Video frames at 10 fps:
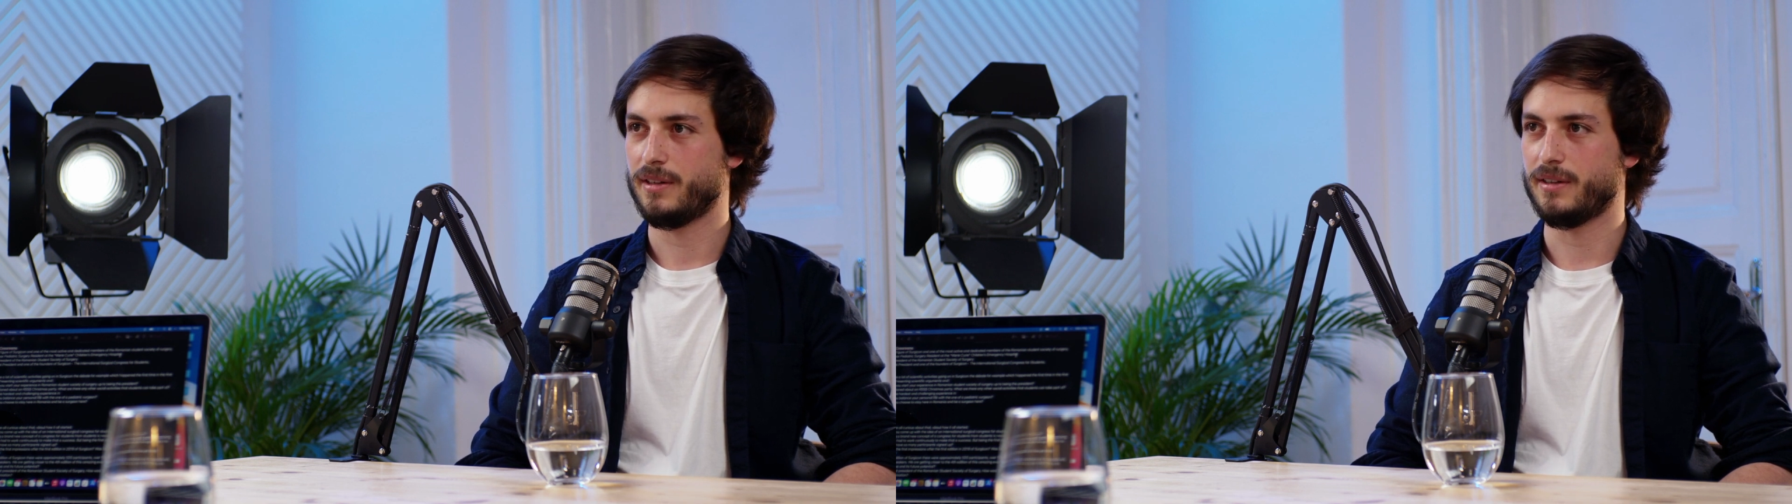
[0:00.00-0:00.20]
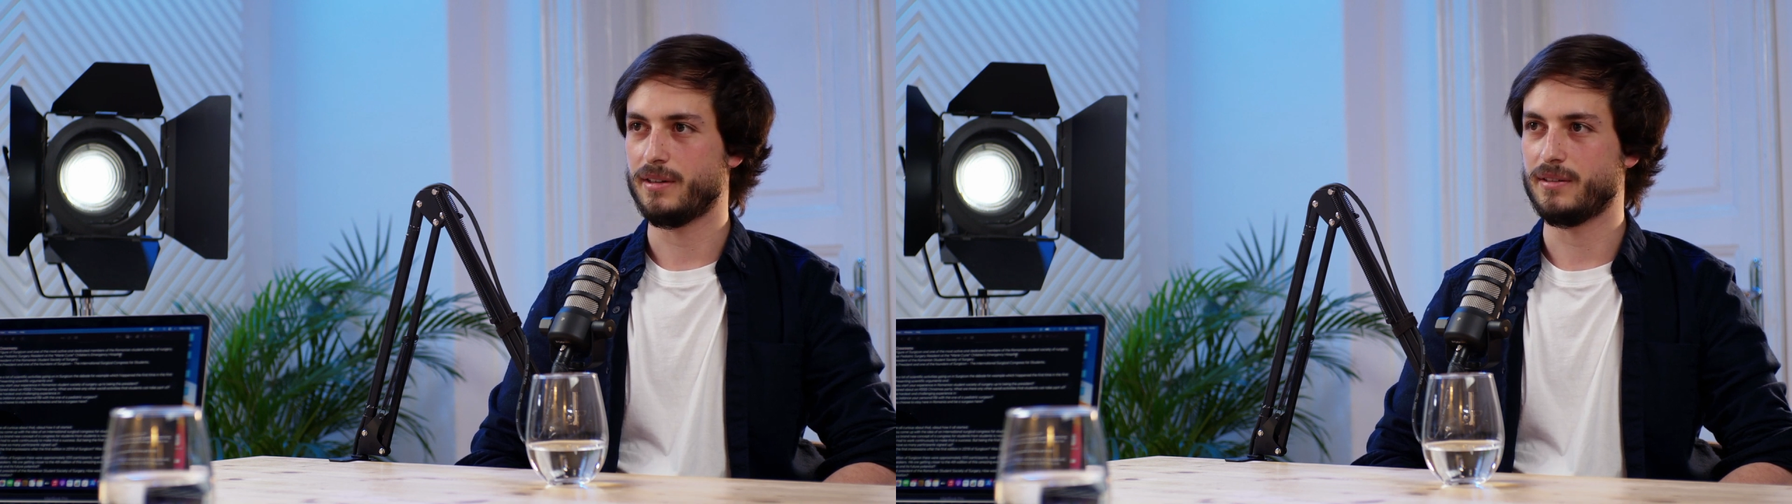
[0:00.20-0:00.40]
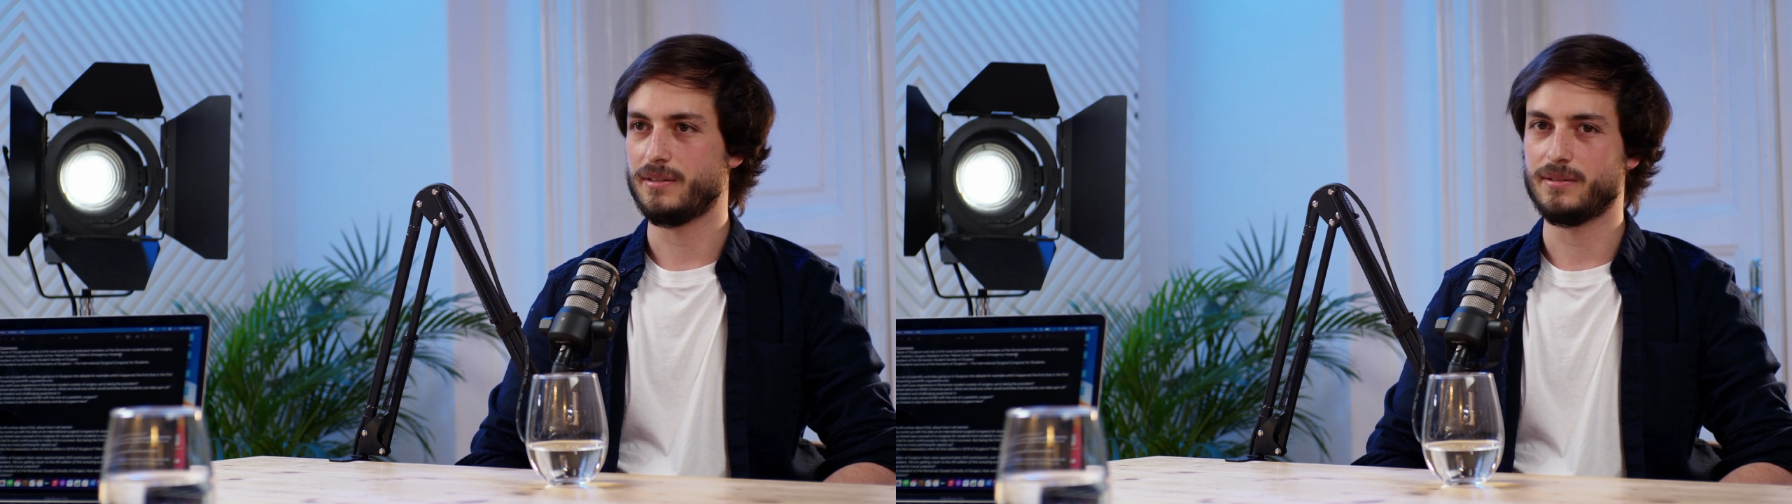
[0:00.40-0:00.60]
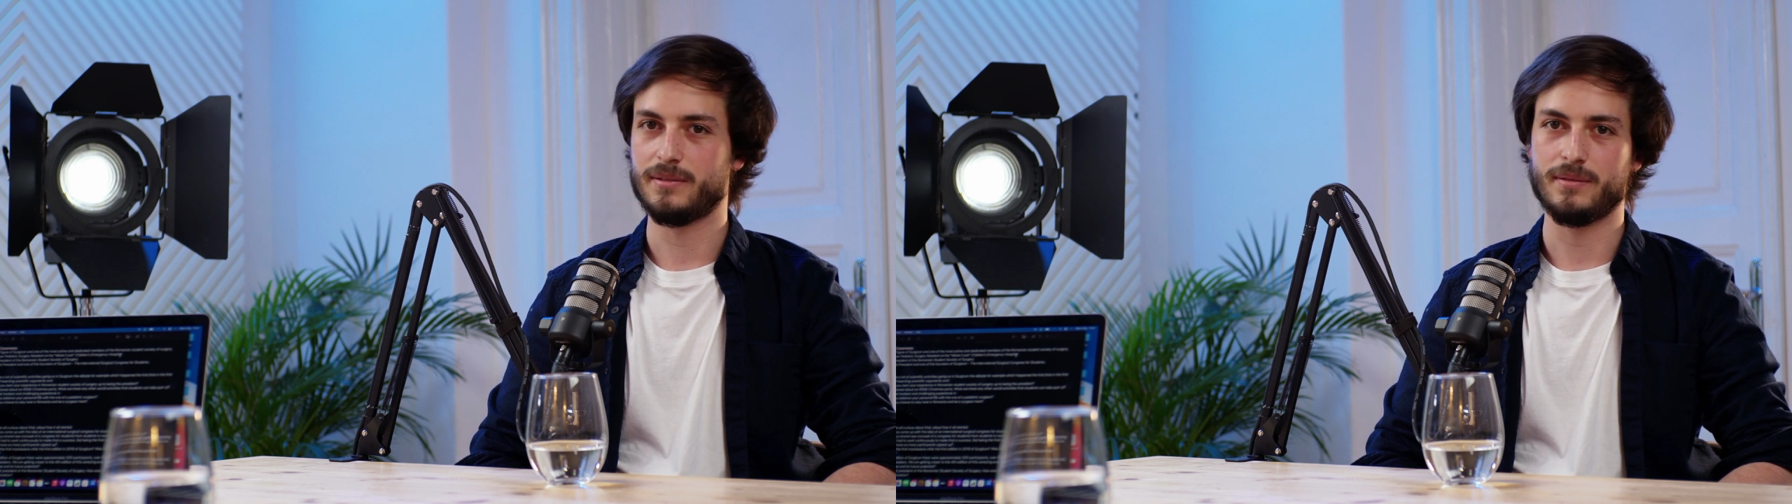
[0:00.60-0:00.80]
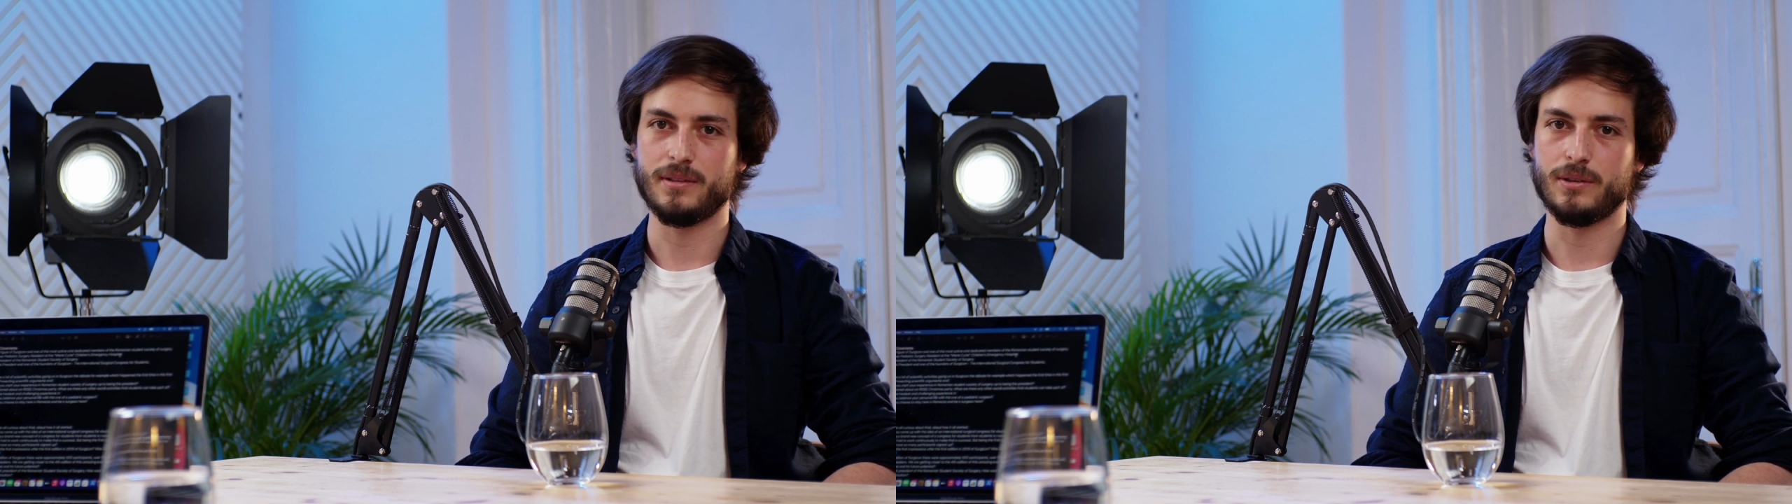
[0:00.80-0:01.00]
and
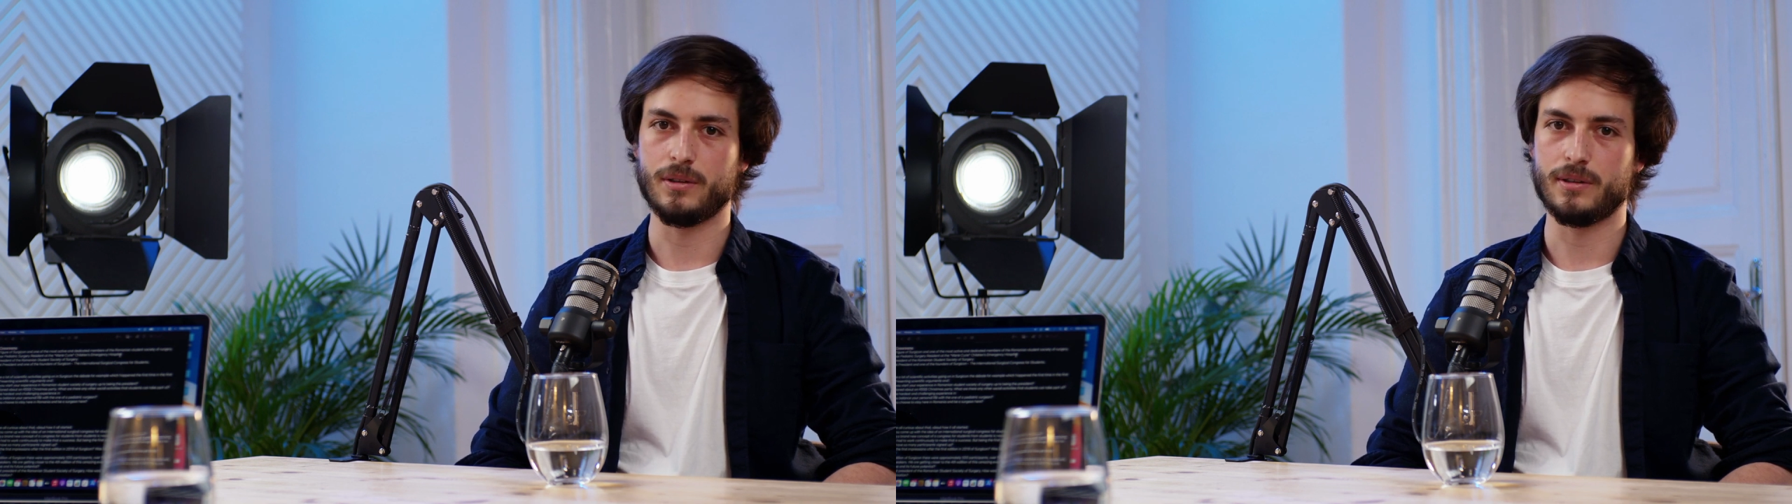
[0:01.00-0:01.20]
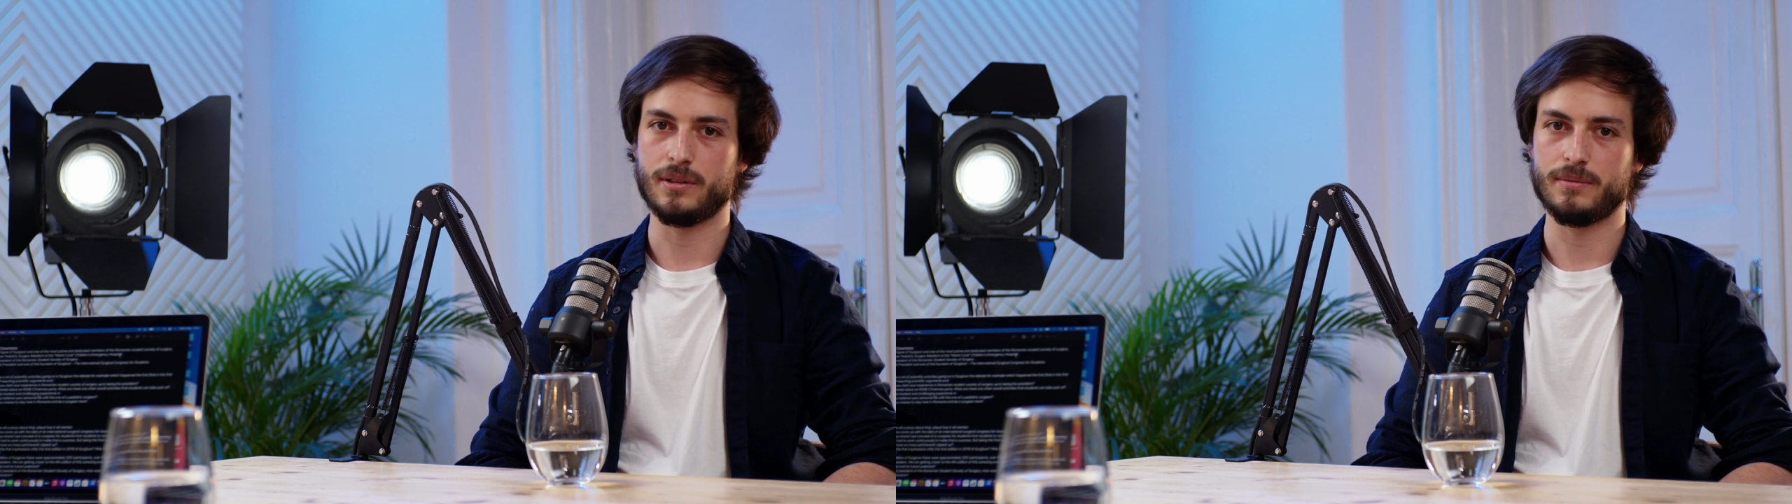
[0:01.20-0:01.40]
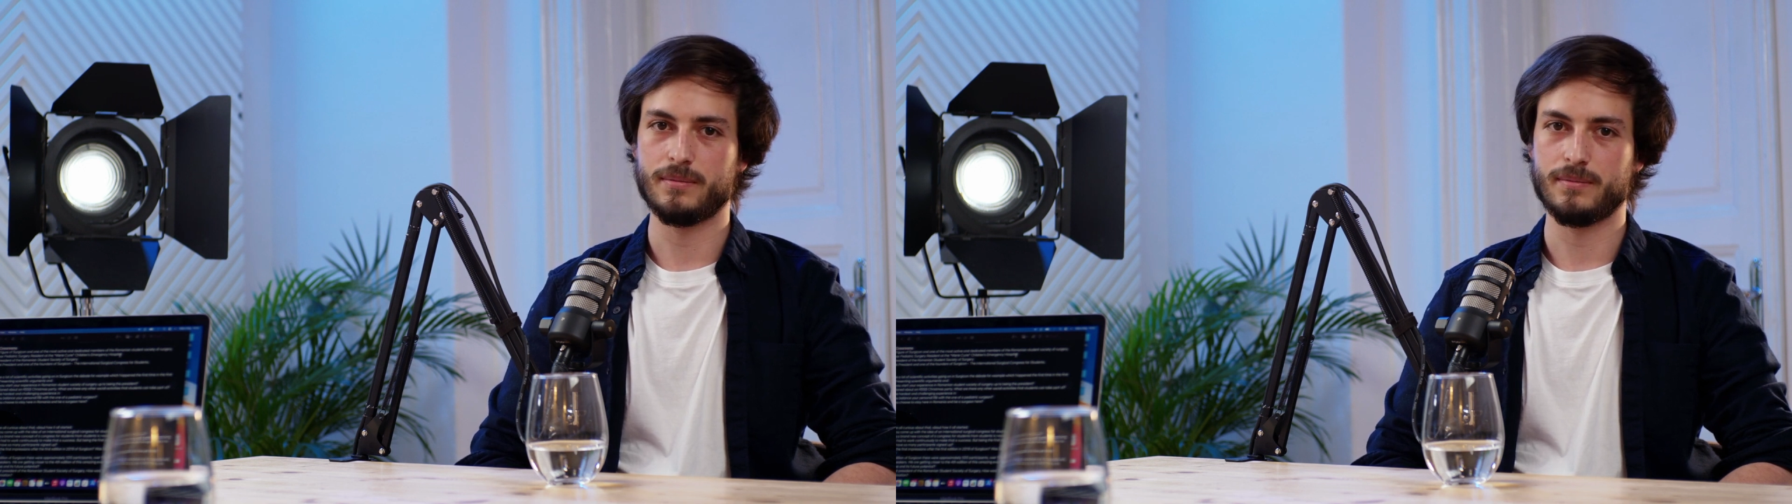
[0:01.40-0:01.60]
your